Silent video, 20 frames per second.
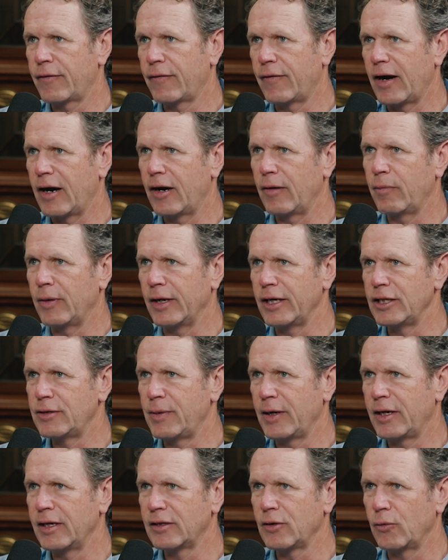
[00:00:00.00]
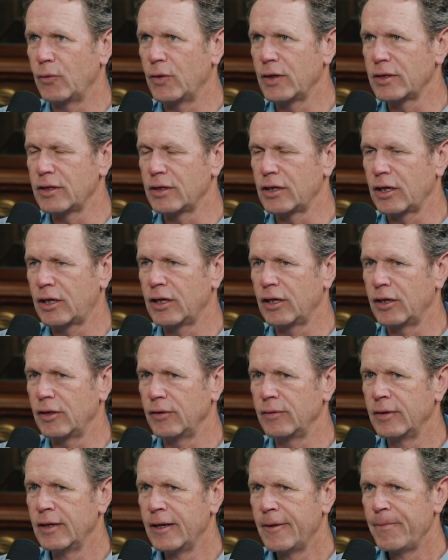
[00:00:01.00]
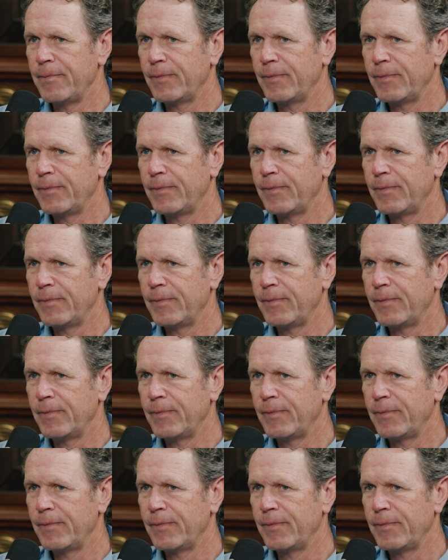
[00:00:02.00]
fireplace because it wasn't the code.